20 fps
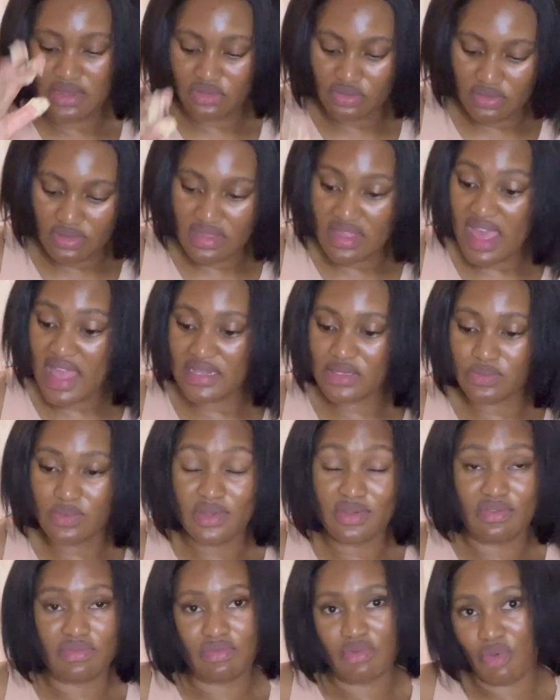So that's when
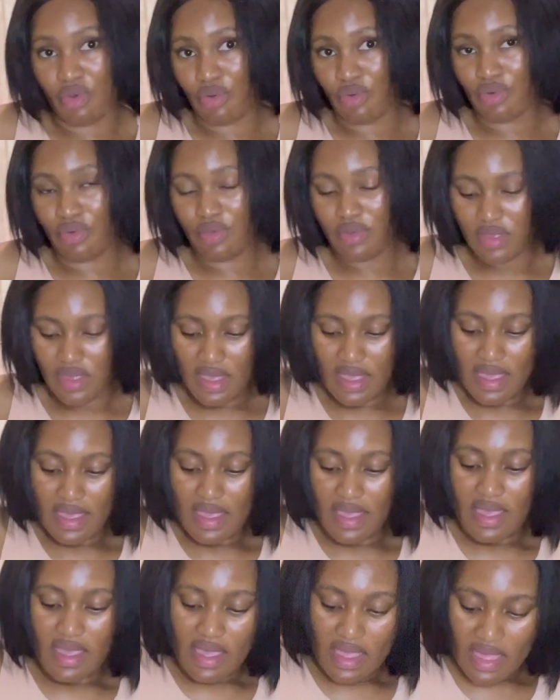you know
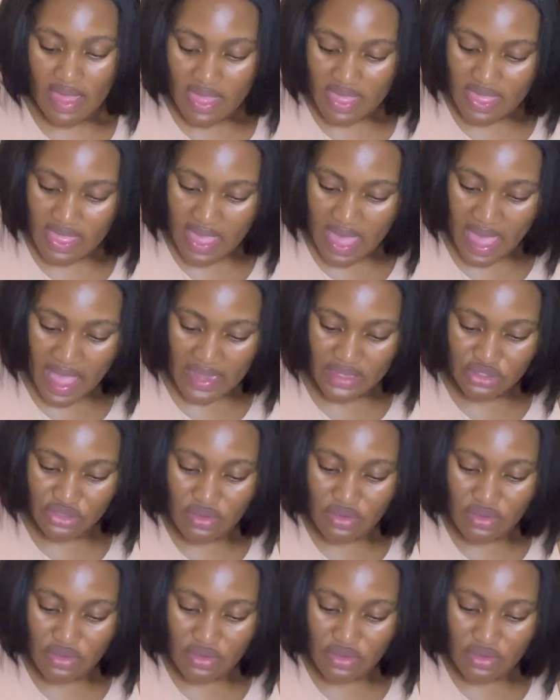that